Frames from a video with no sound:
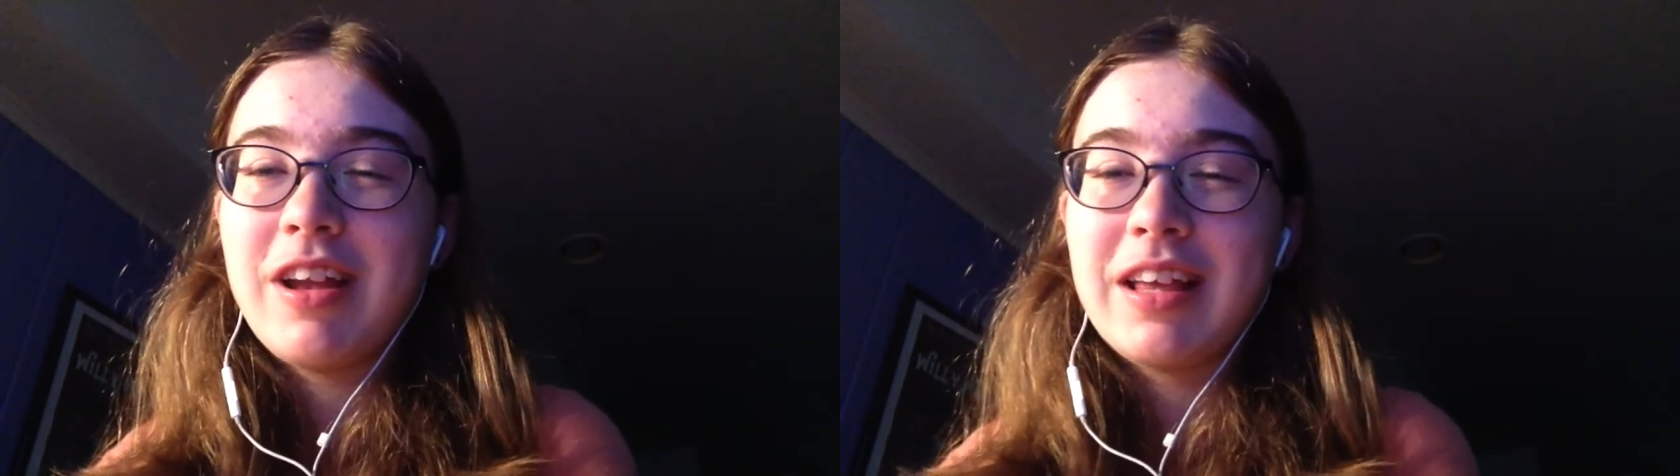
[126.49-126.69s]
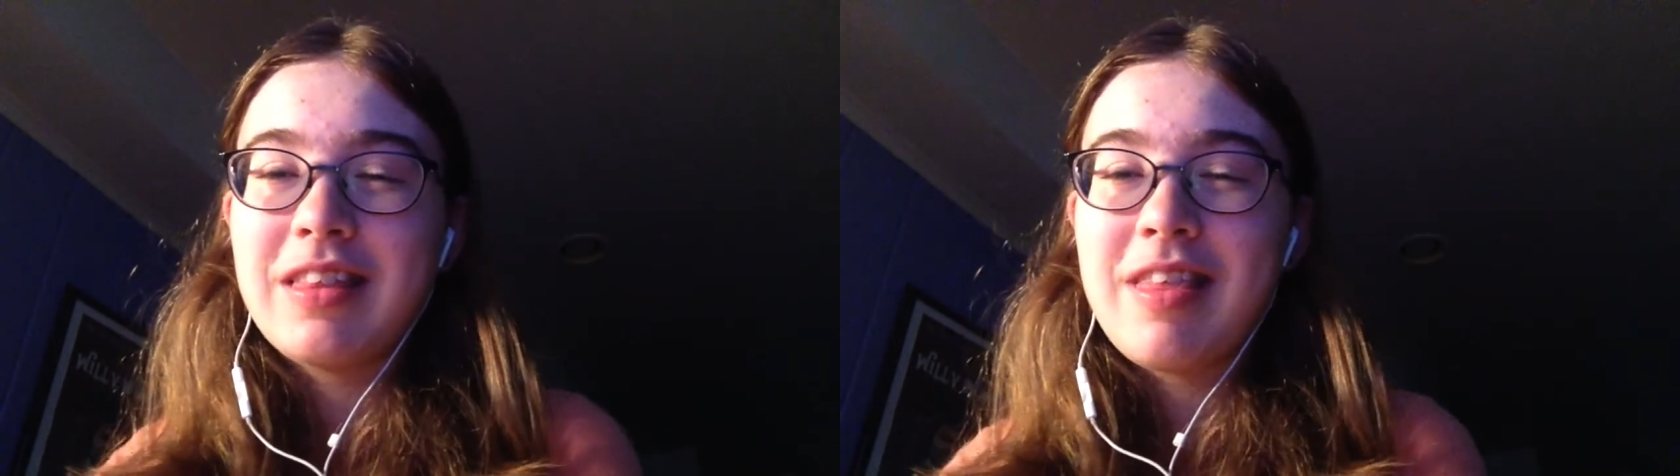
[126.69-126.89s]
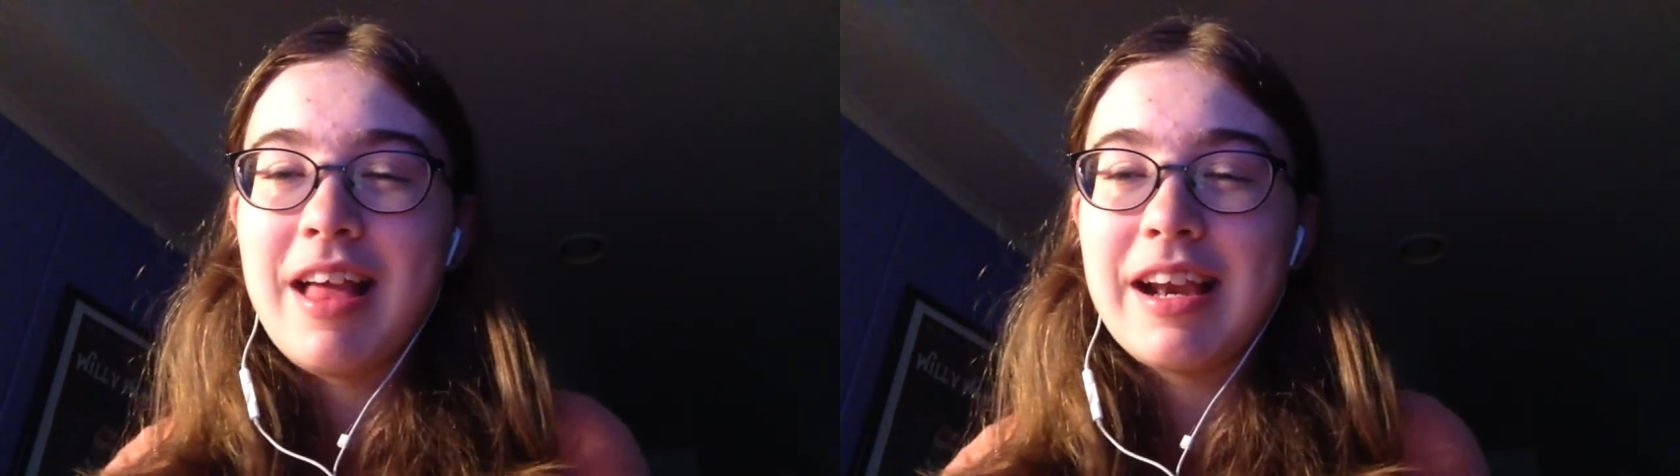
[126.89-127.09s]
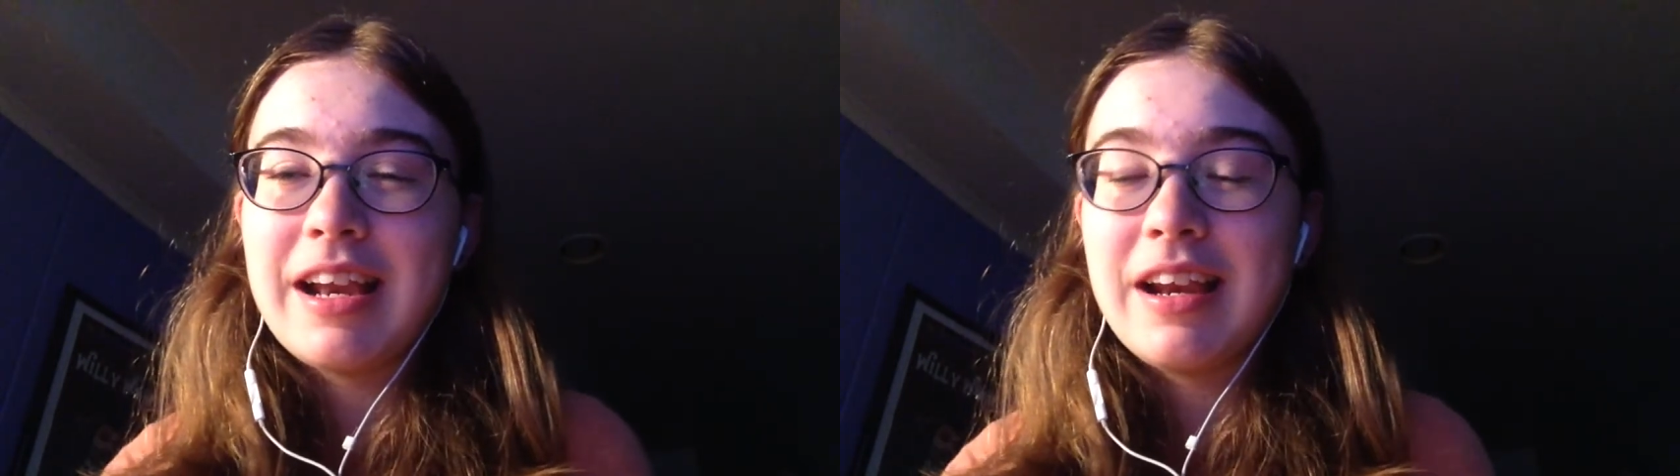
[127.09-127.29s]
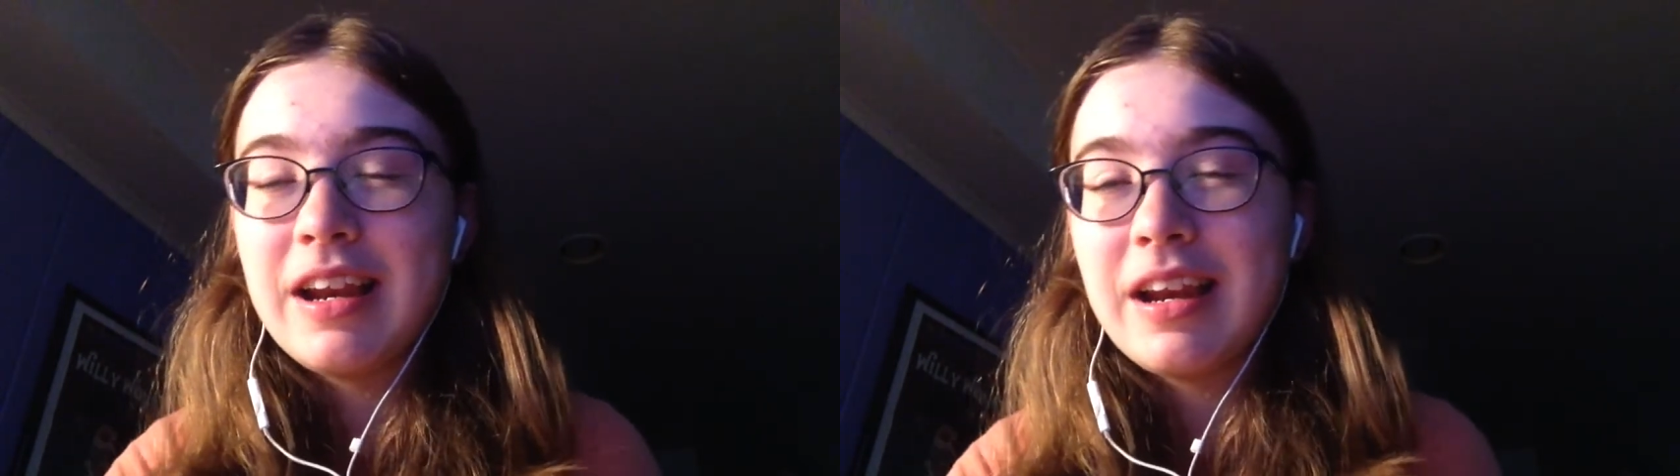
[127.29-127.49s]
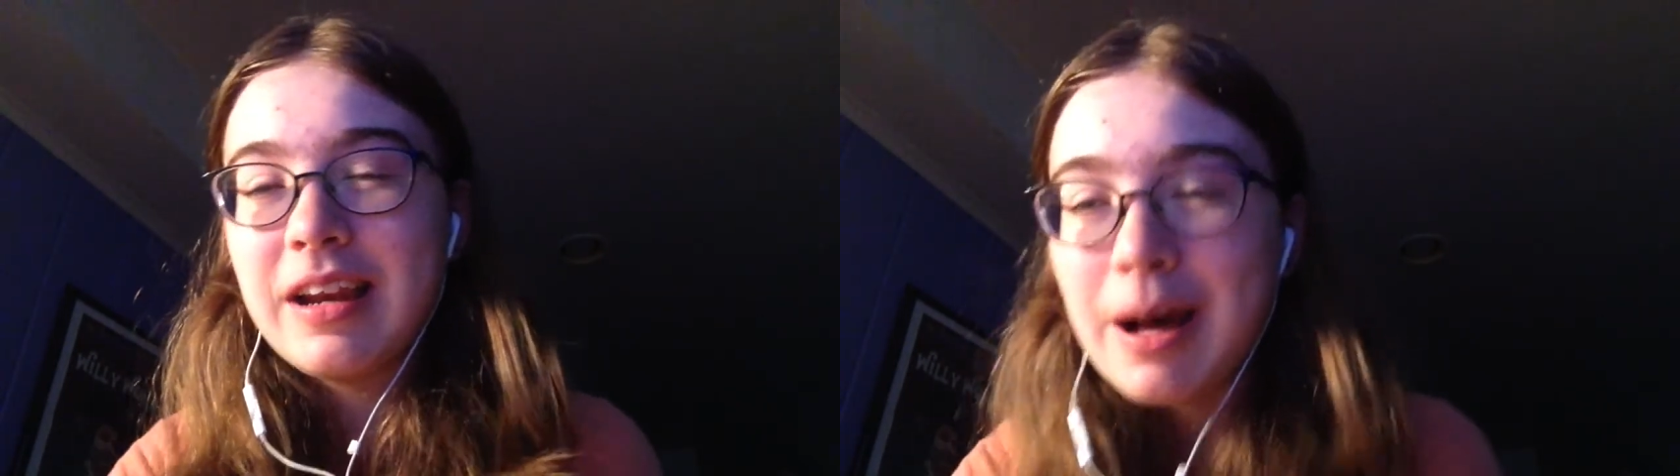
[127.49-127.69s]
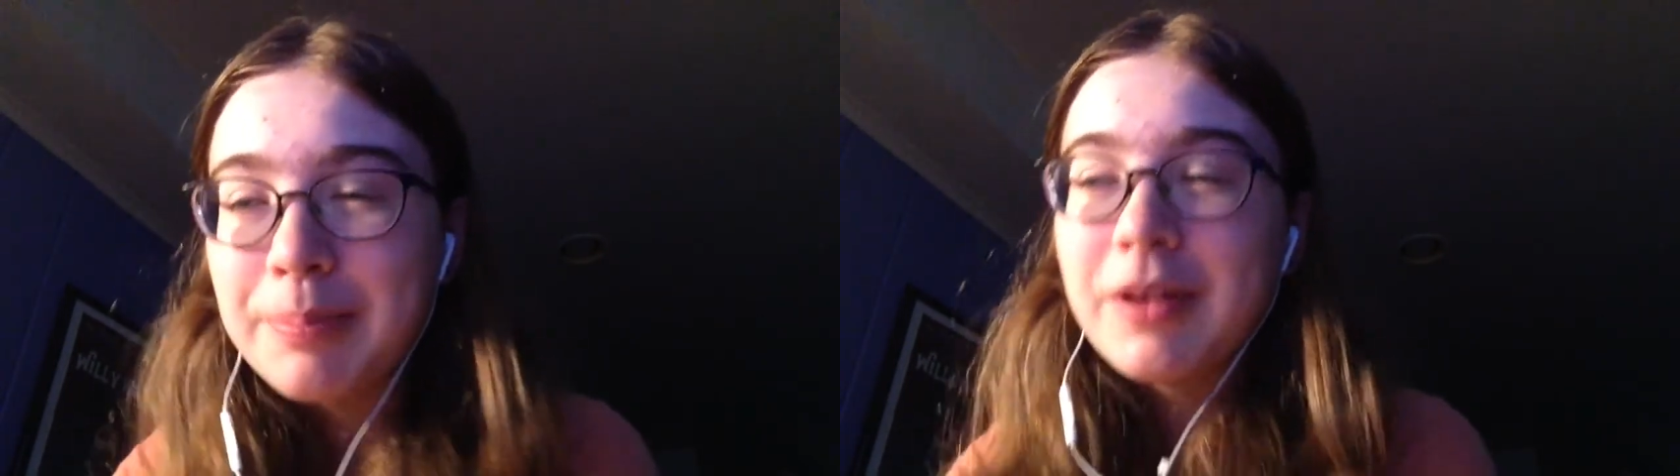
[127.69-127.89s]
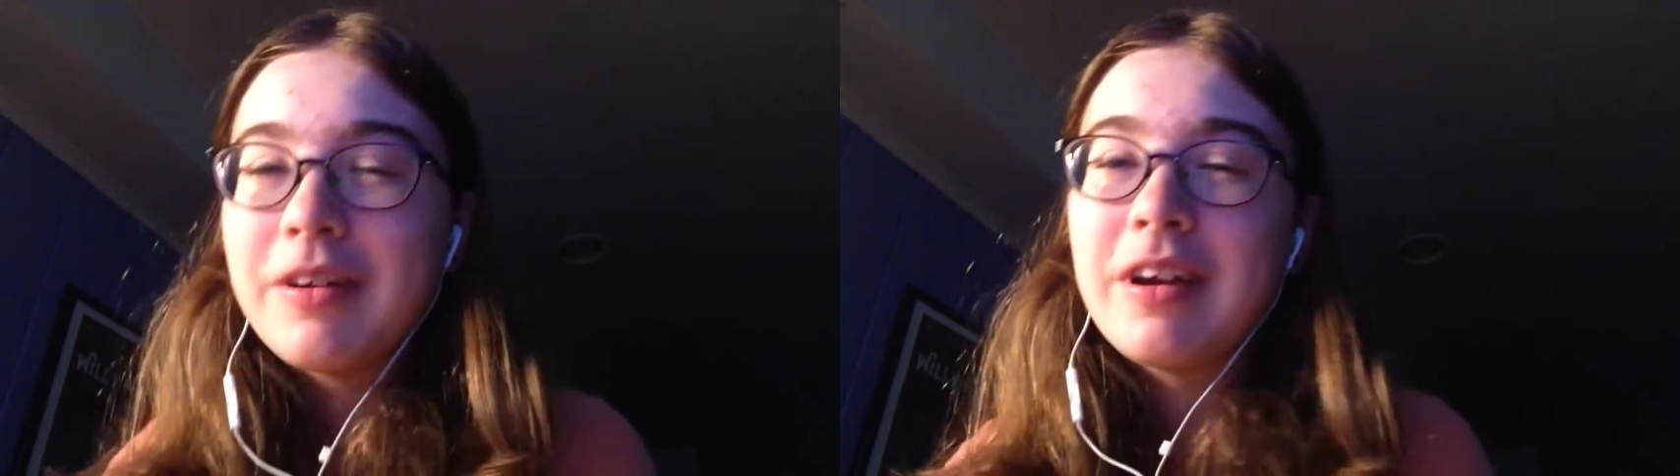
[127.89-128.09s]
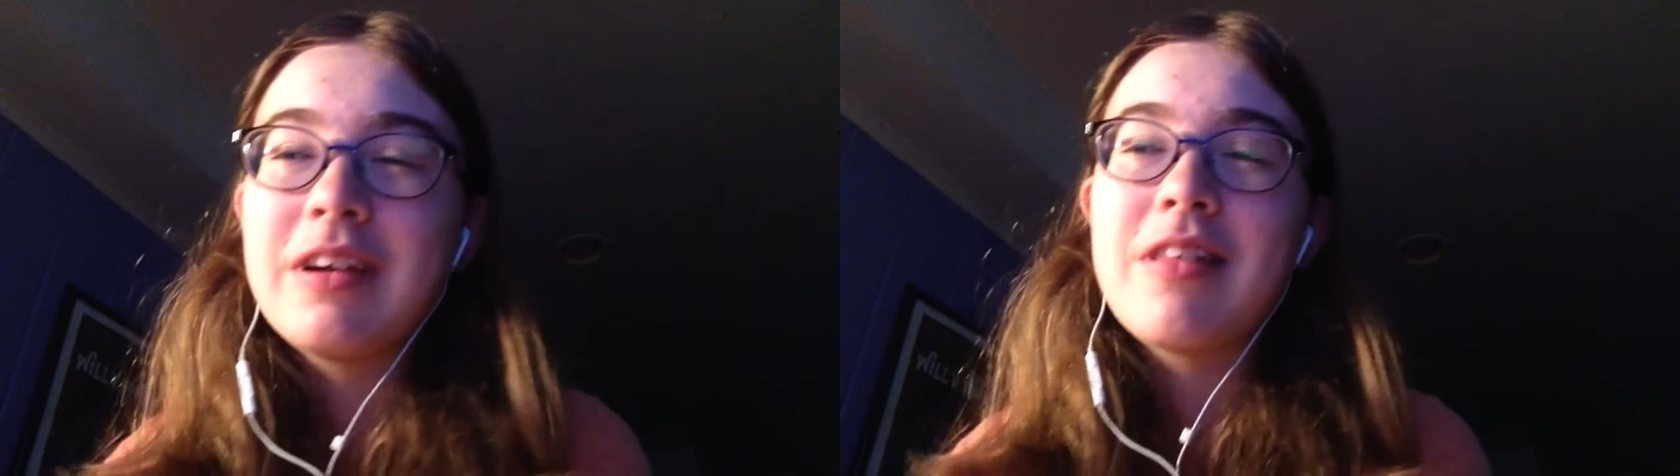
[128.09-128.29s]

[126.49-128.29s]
to get this edited and uploaded